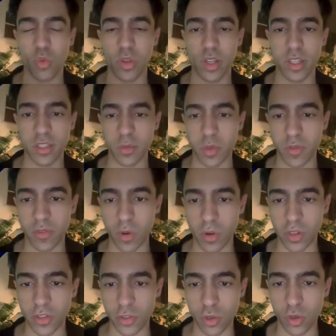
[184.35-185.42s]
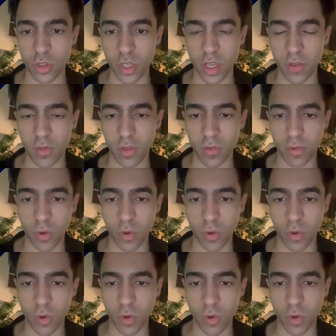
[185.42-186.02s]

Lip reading: we like to be very search heavy,